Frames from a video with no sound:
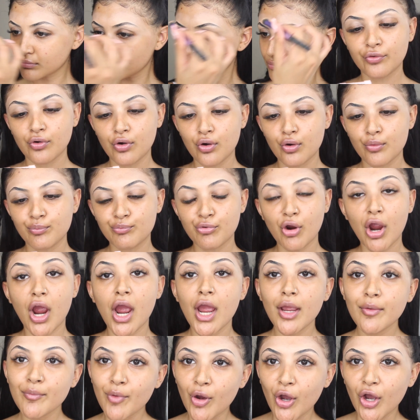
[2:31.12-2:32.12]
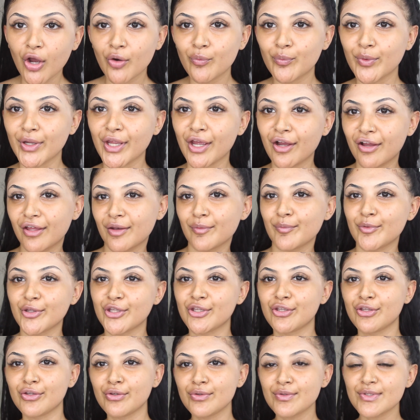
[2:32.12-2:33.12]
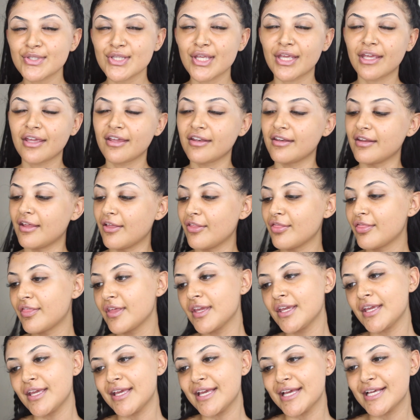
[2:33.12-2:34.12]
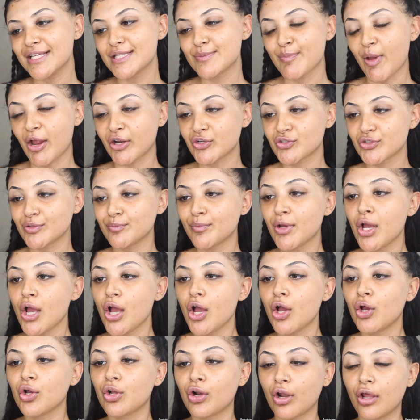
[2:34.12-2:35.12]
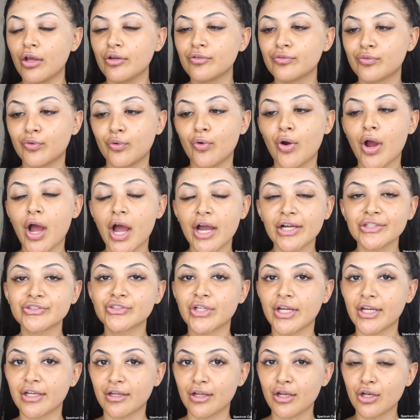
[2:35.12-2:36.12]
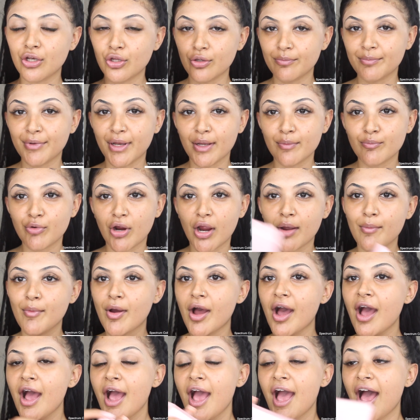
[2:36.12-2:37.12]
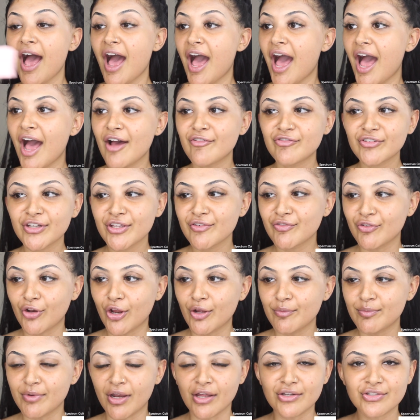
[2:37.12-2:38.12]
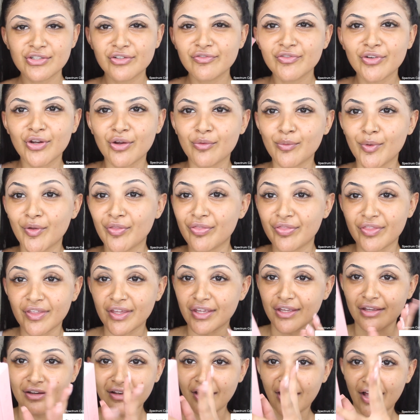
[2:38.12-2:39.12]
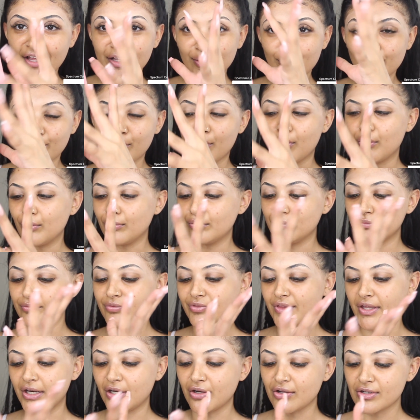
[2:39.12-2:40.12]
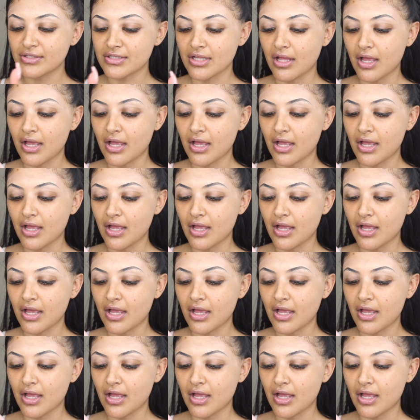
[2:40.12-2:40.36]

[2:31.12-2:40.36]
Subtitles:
For primer, we are going to be using the Spectrum Glowful Hydrating Illuminating Primer. Haven't even opened it. I don't even know what the like bottle thing looks